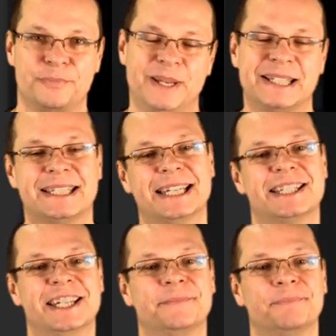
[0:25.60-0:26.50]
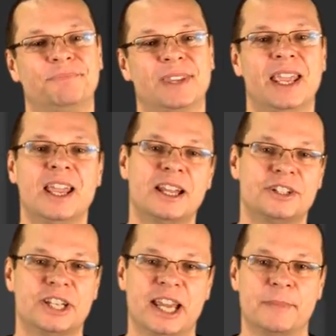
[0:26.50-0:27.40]
Pinksixty.
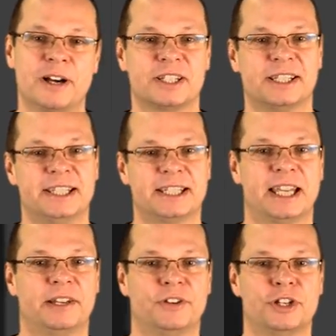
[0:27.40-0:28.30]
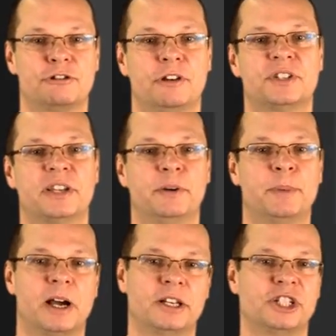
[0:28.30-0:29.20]
Today marks the 6th anniversary of civil
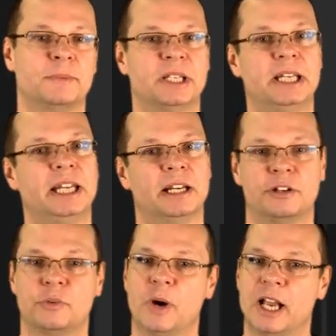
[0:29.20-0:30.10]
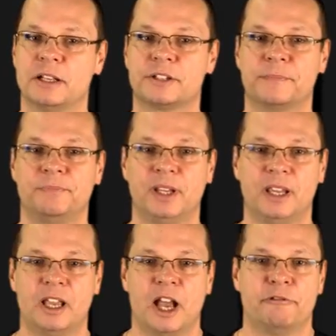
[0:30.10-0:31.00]
partnerships in England and Wales.
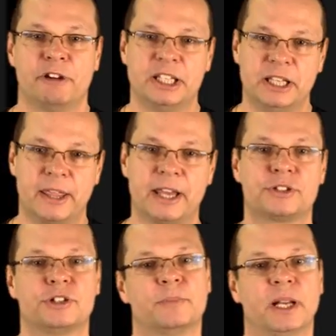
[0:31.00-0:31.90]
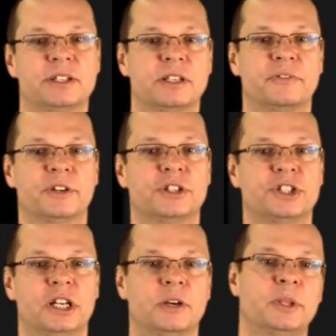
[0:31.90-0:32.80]
Over 18,000 took place in the
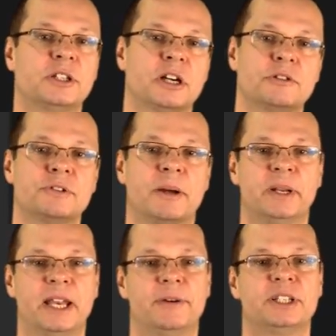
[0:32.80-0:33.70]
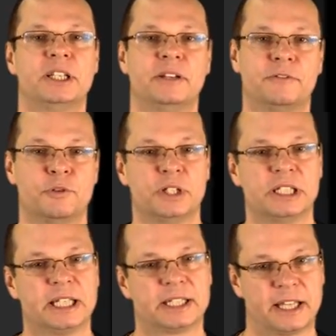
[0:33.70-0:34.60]
first year, with the total number now exceeding
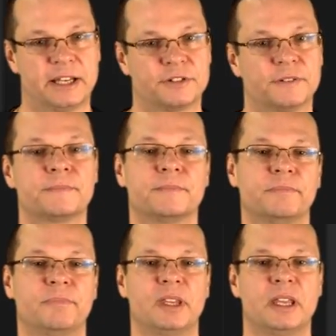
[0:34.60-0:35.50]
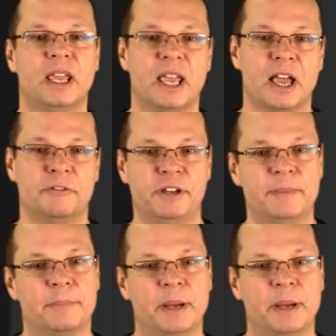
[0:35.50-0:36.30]
46,000. A female